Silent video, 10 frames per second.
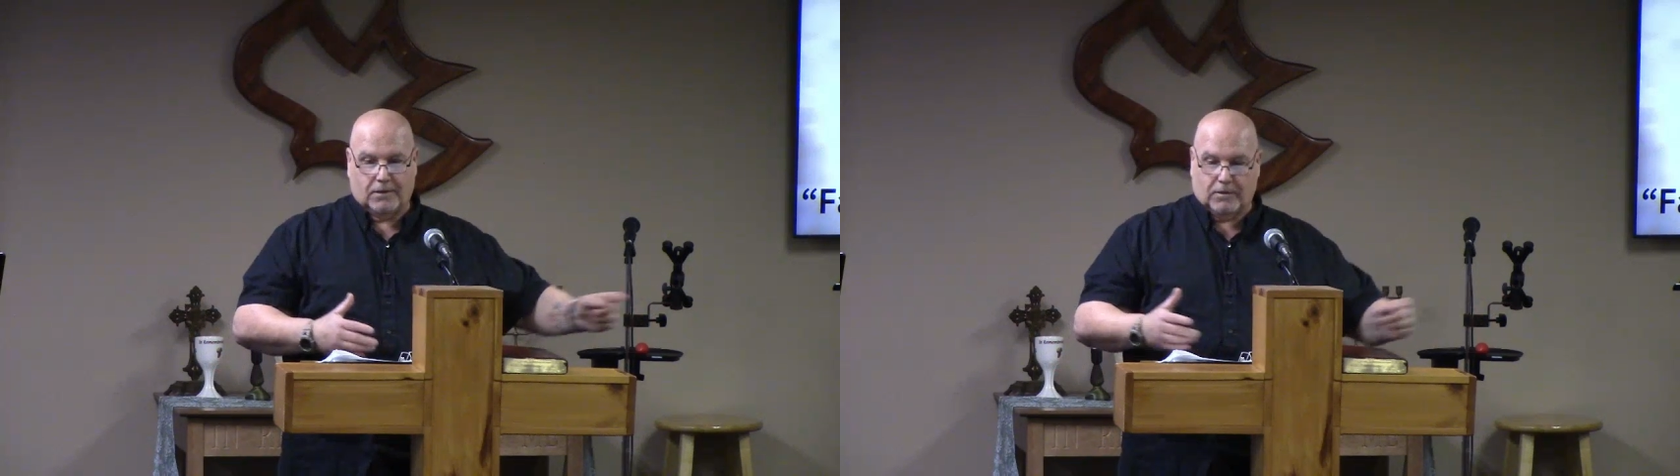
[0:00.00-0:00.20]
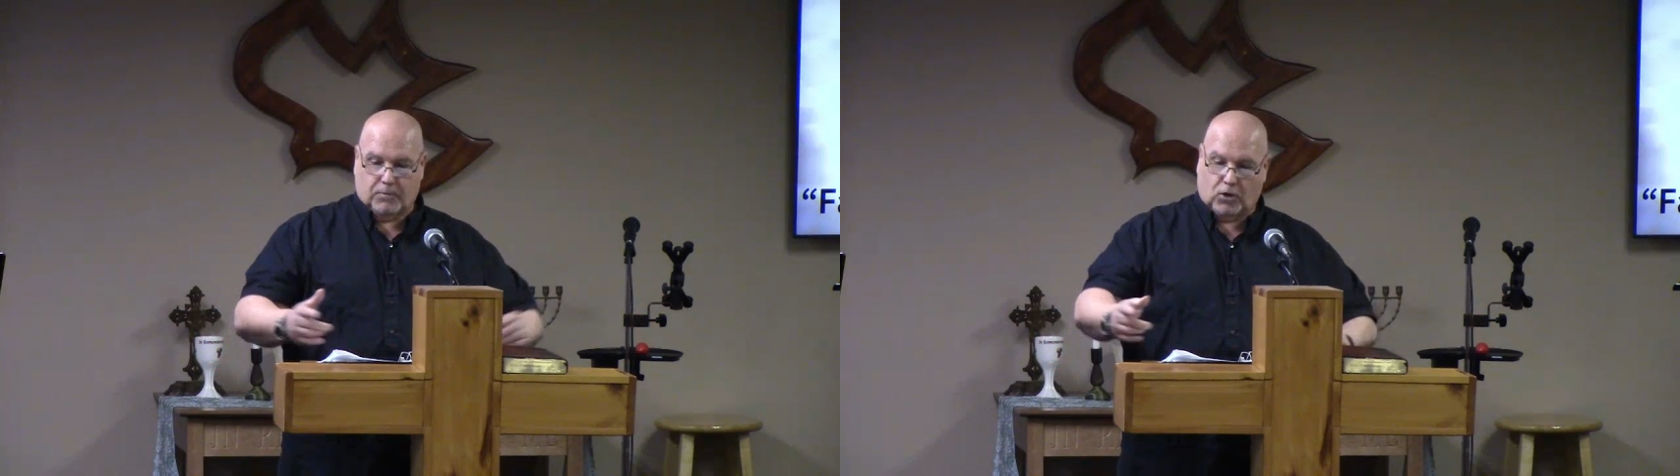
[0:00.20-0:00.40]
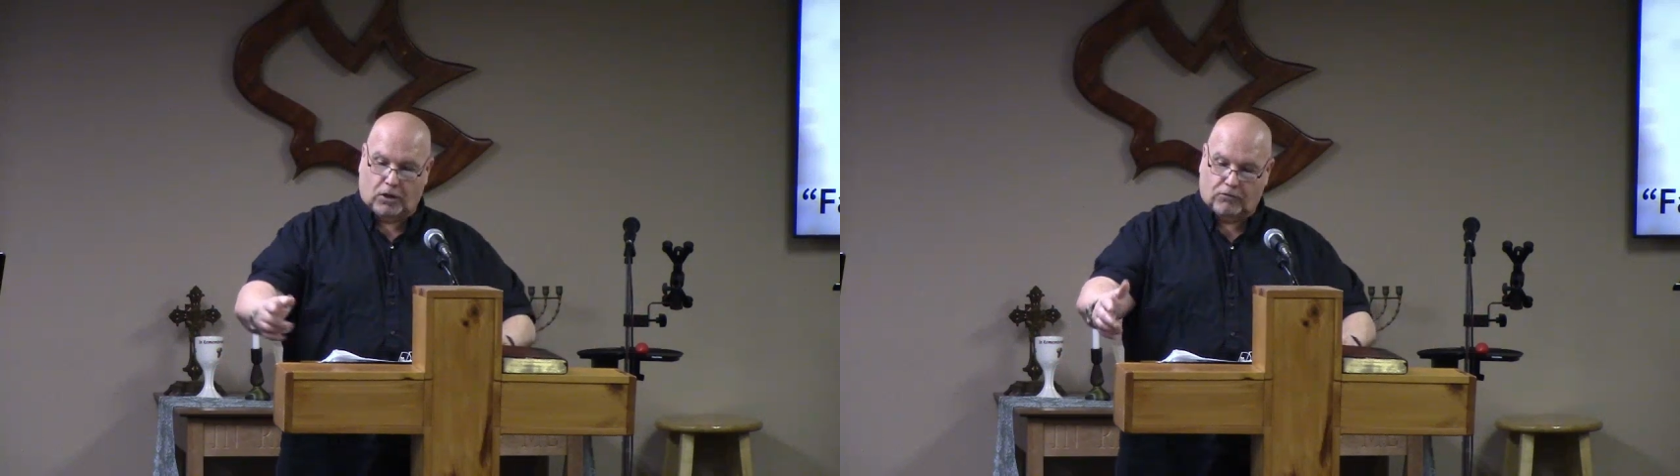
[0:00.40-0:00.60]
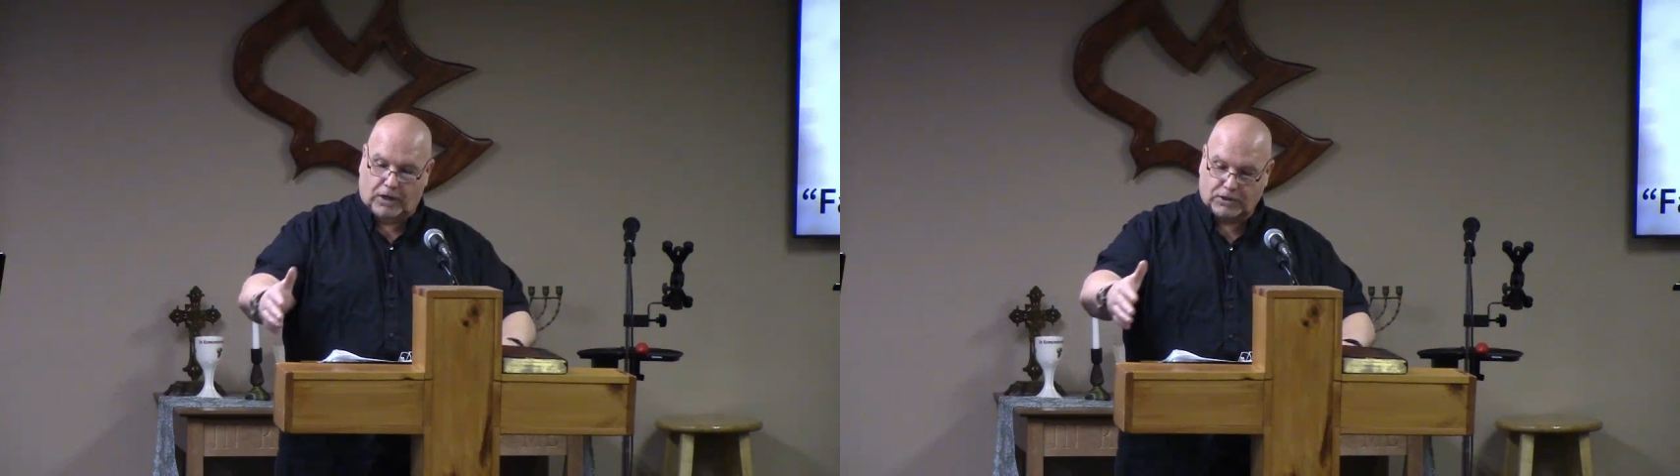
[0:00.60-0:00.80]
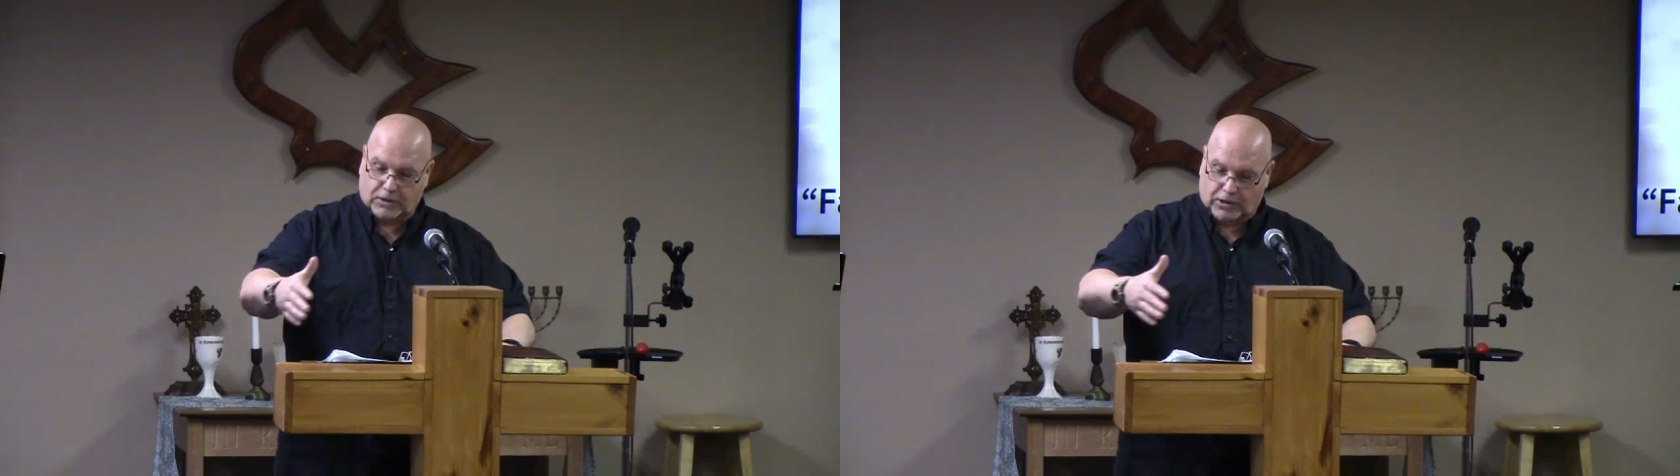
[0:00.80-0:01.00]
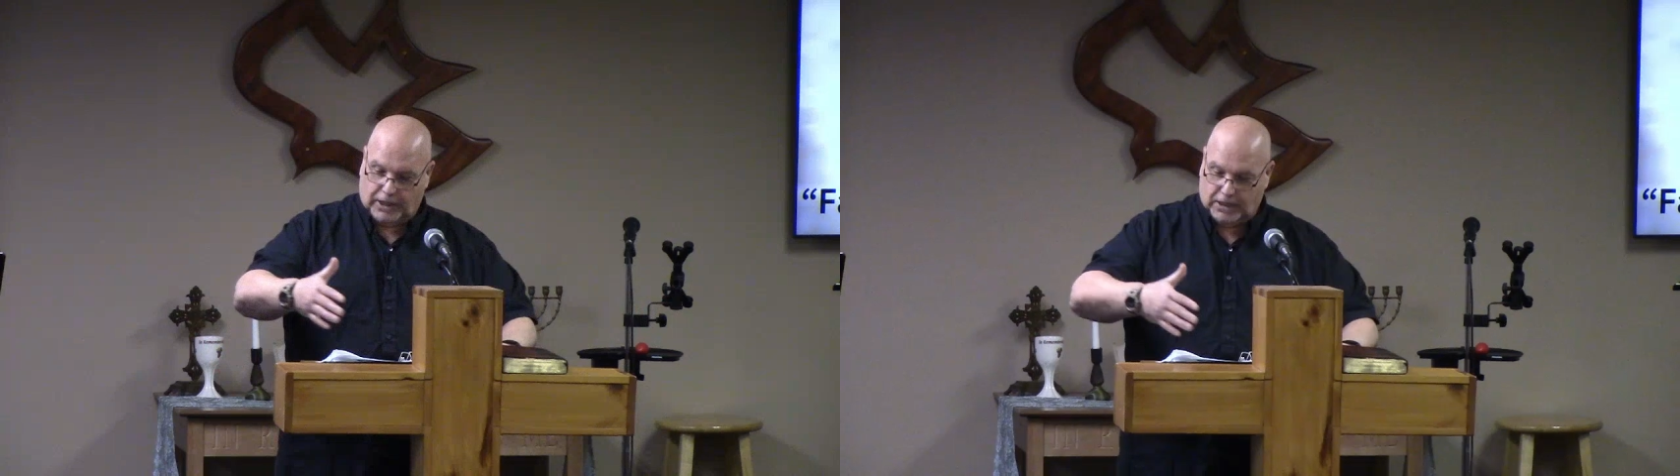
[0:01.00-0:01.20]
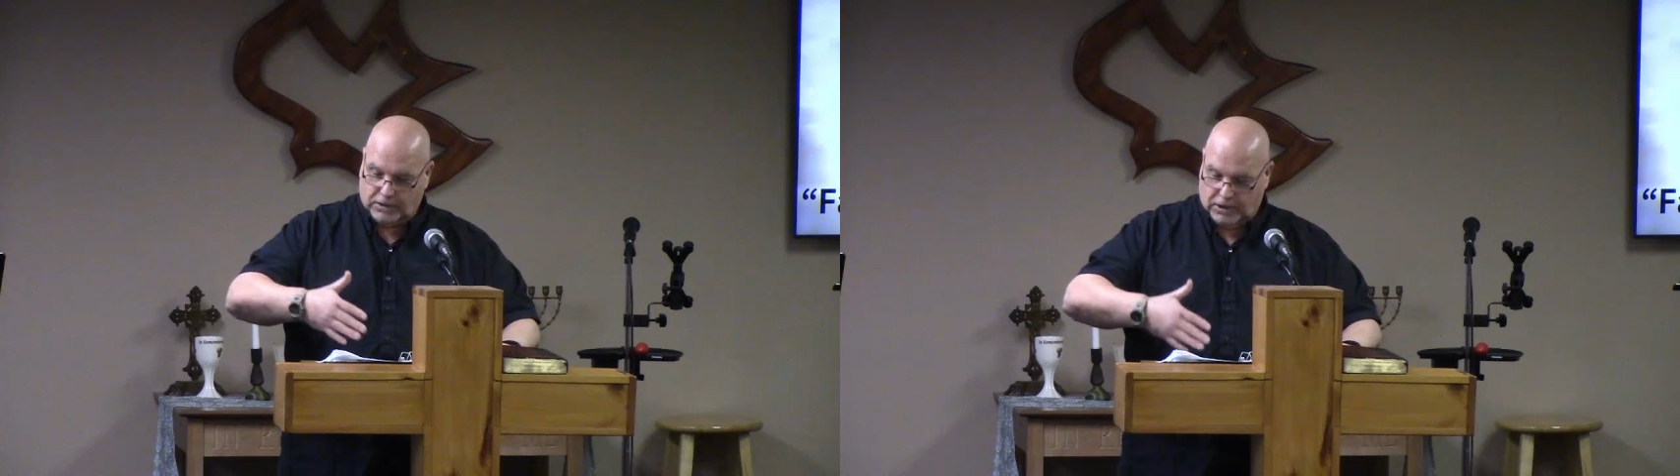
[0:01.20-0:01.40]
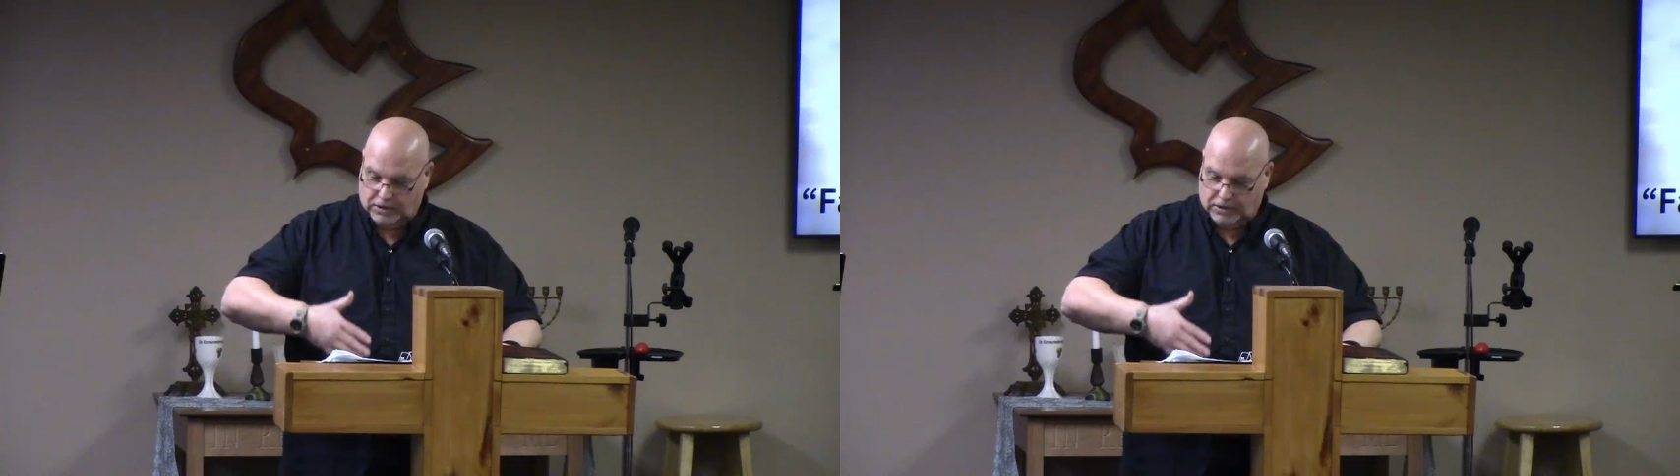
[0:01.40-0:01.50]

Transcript: but all the rest of the lanes he